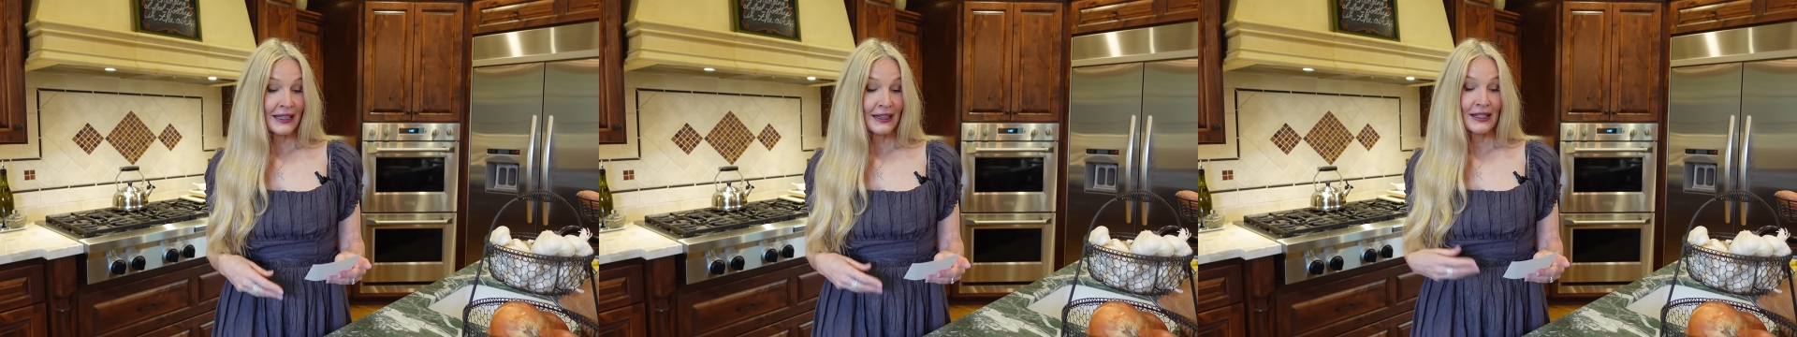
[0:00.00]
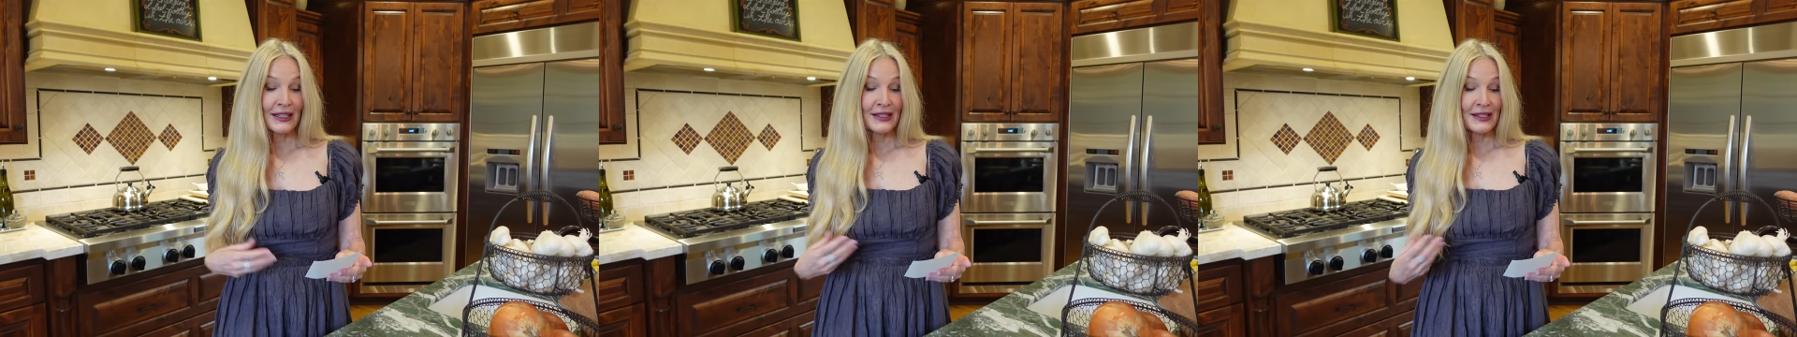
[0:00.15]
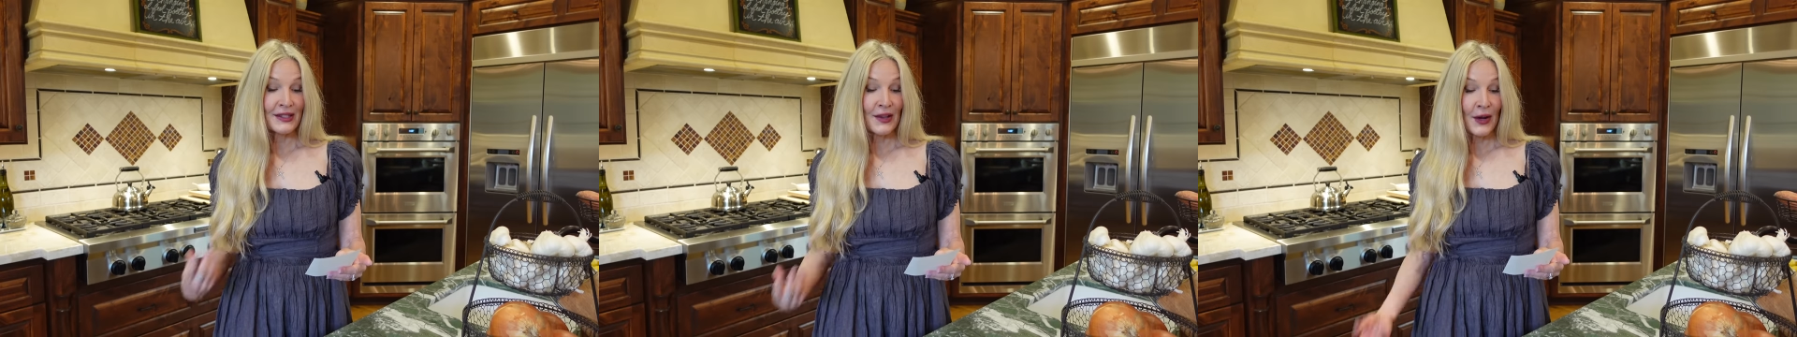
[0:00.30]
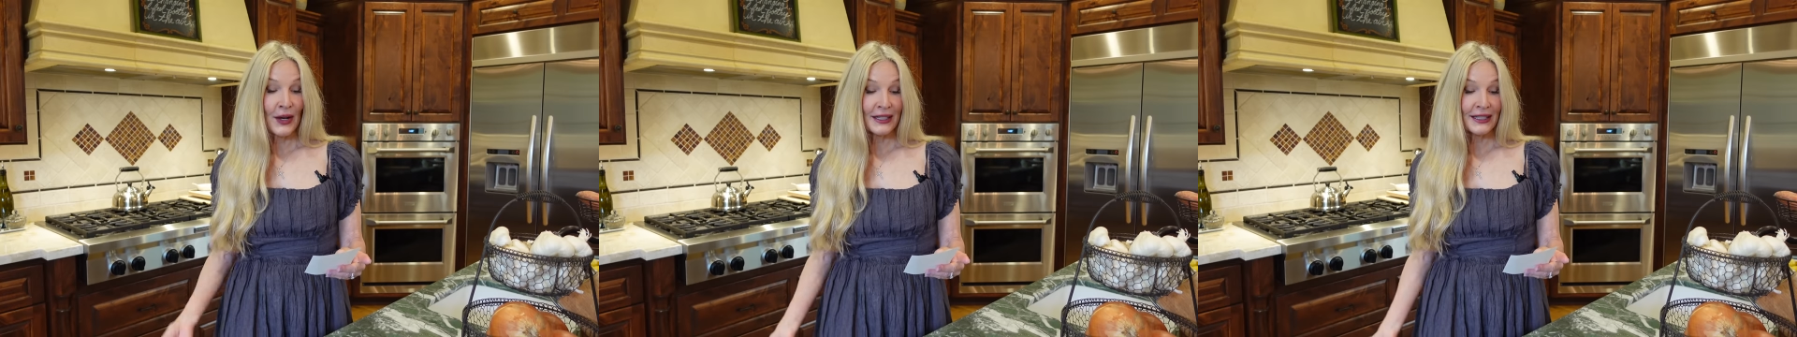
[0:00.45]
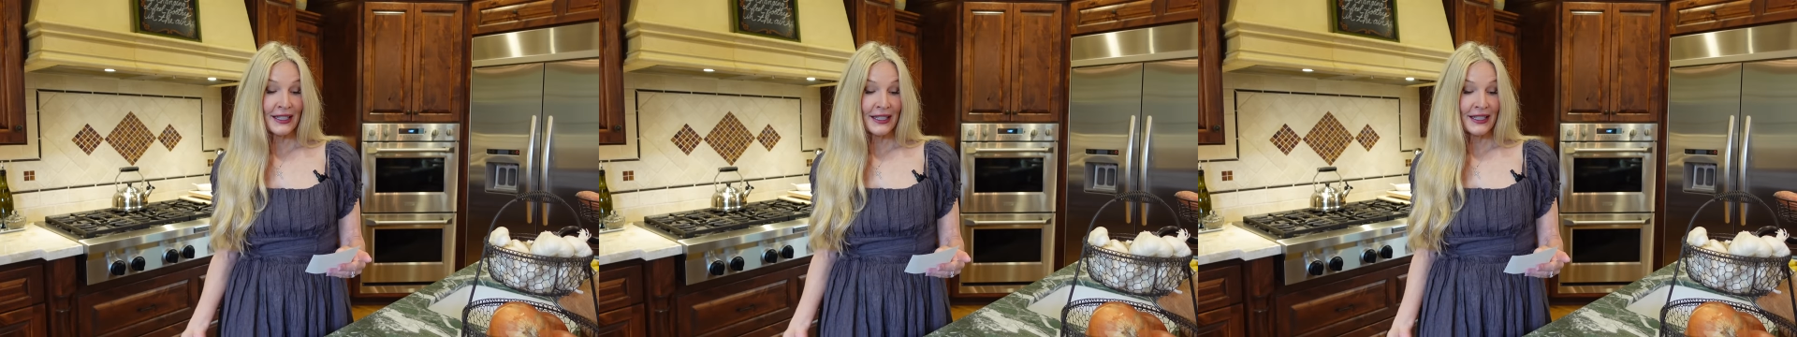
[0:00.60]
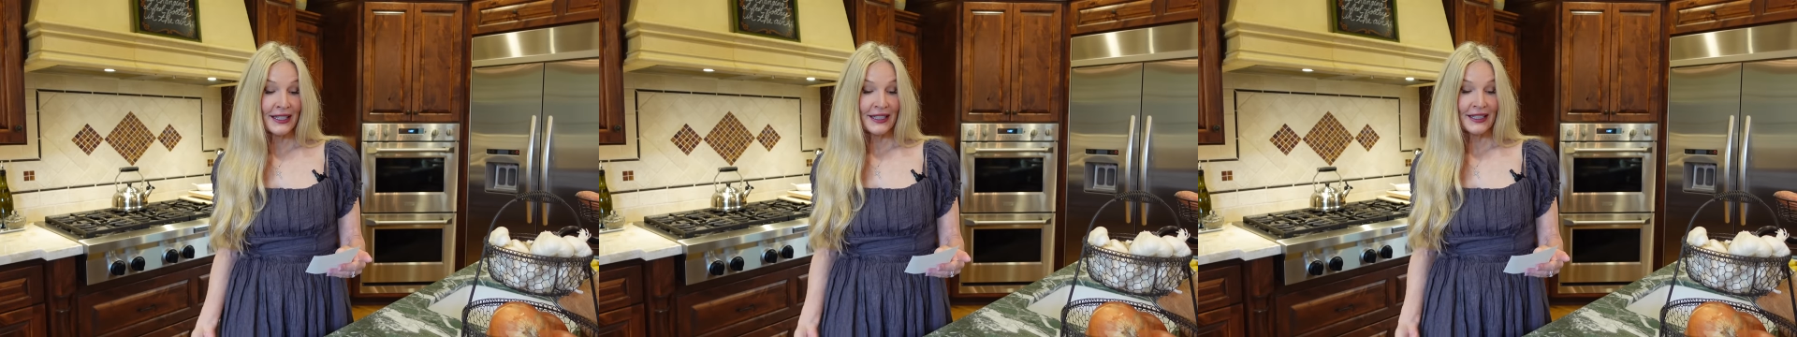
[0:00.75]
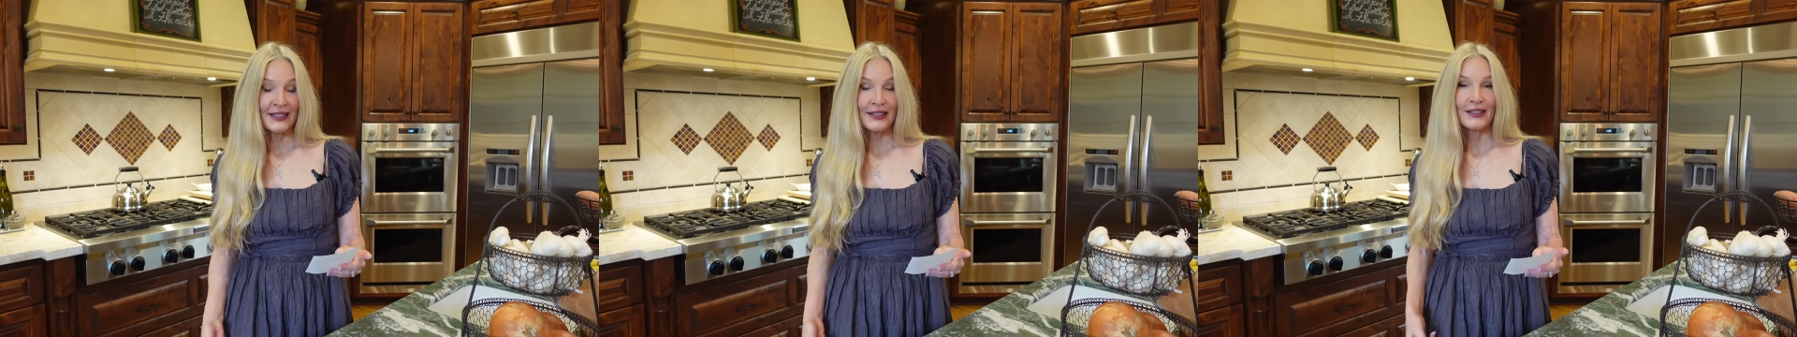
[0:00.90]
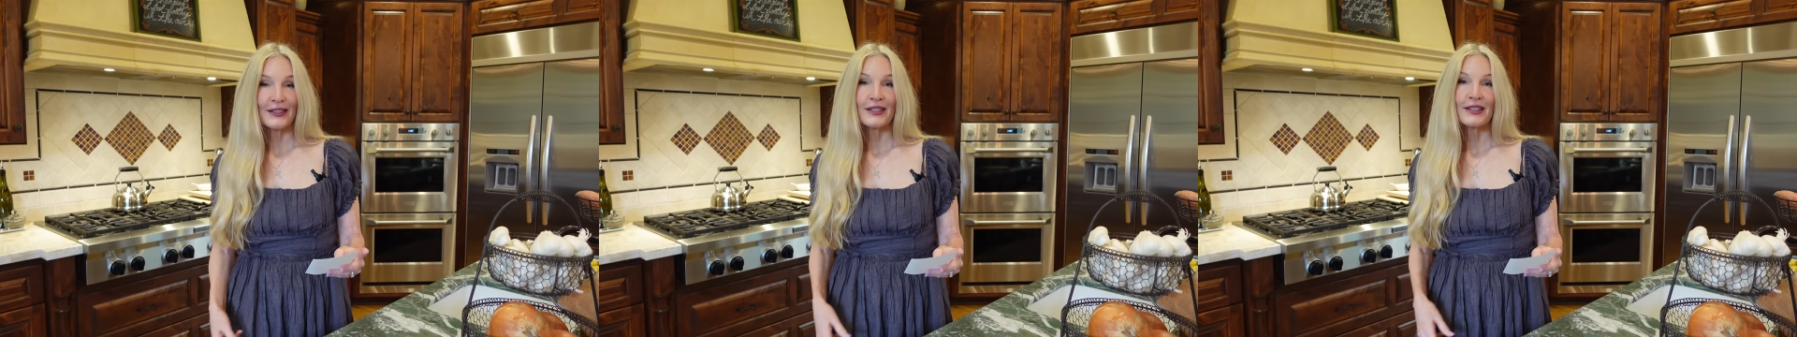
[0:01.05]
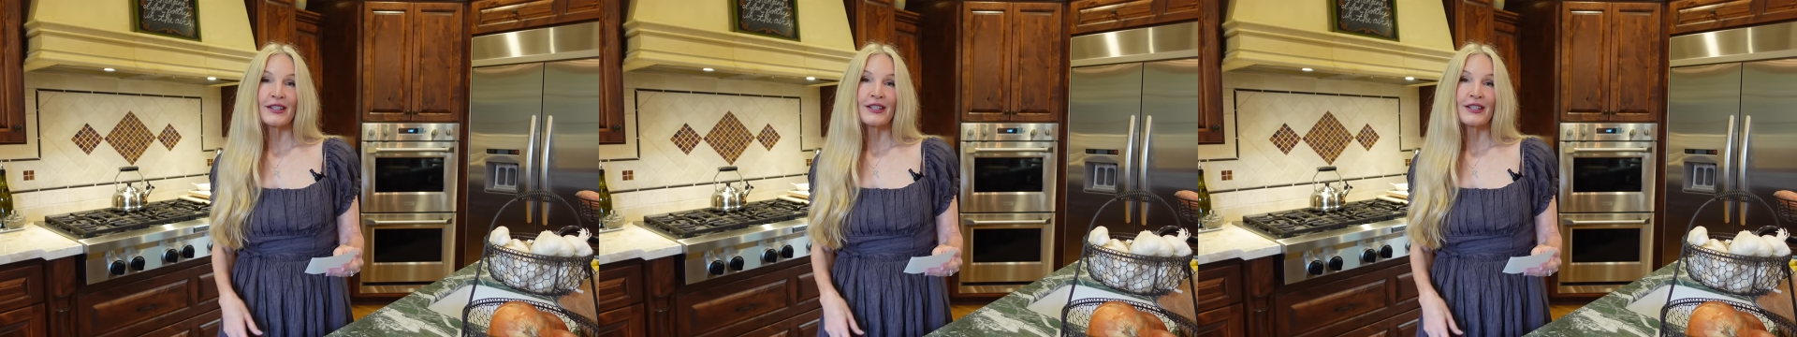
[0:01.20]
lasagna,